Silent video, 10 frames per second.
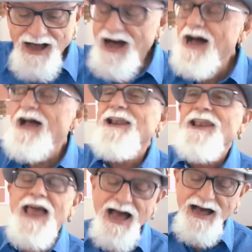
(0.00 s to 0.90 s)
I
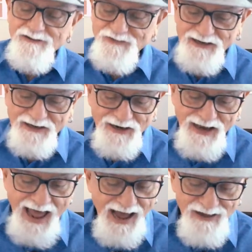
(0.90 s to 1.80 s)
laugh and
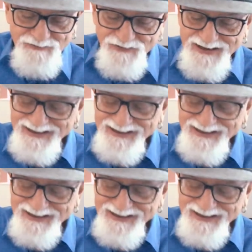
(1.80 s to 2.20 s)
laugh.